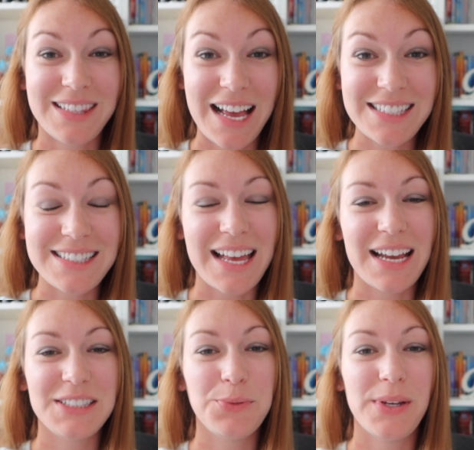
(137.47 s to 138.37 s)
last
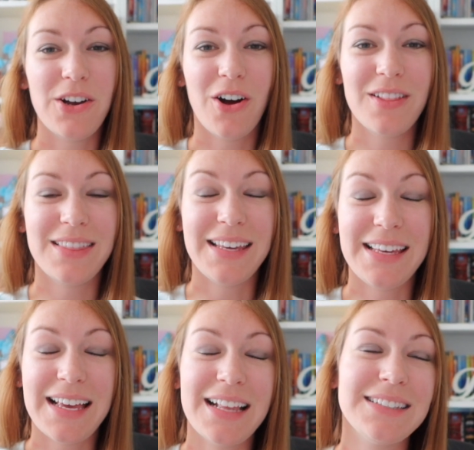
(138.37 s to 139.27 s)
night we got
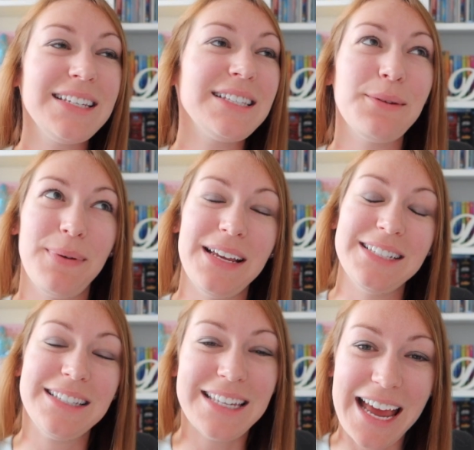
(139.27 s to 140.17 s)
the
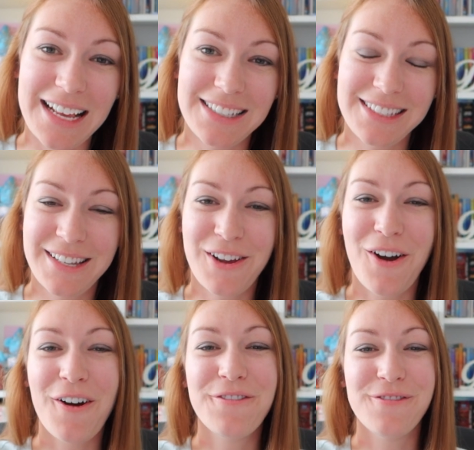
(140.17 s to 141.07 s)
anticipated text
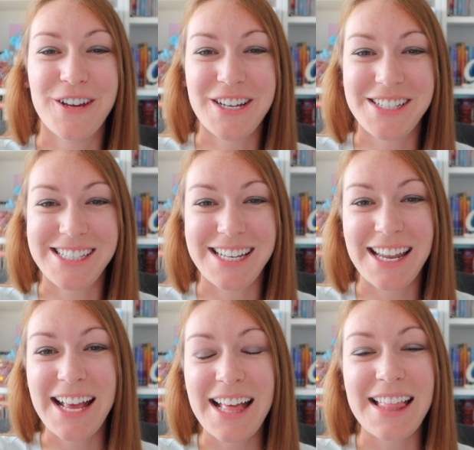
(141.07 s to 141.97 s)
off
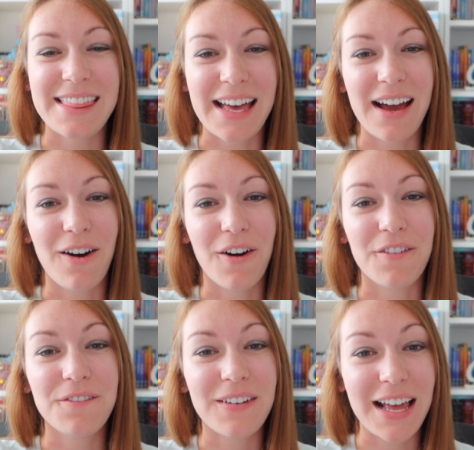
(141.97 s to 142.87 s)
Virgin that our
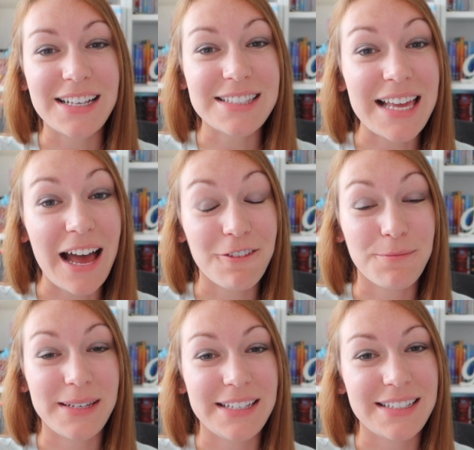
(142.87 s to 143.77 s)
flights have
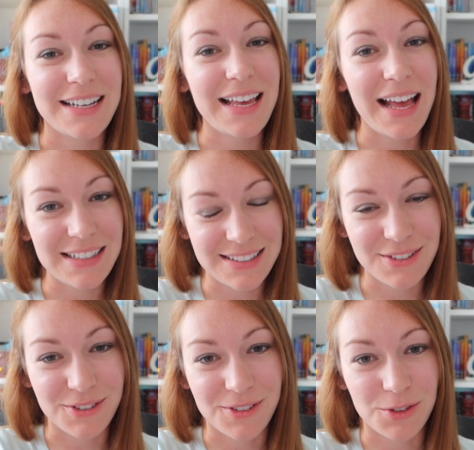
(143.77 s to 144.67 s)
been
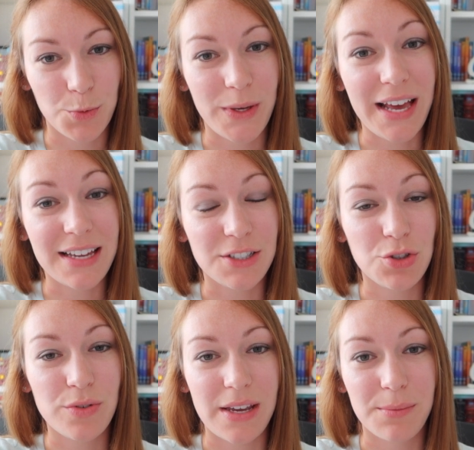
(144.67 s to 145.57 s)
cancelled. We had a
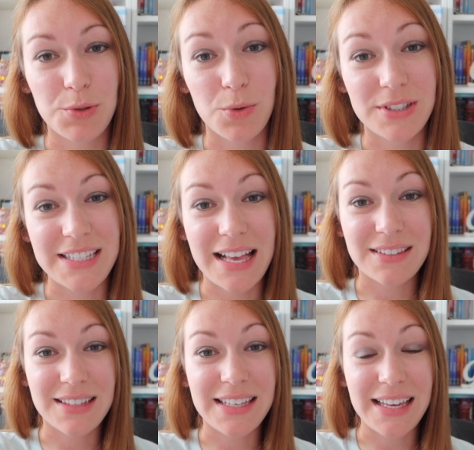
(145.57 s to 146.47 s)
trip towards the end
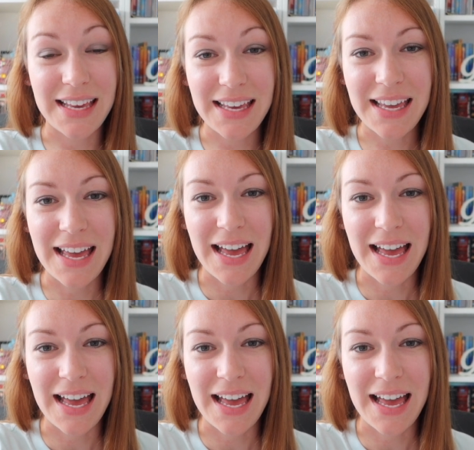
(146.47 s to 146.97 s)
of the year,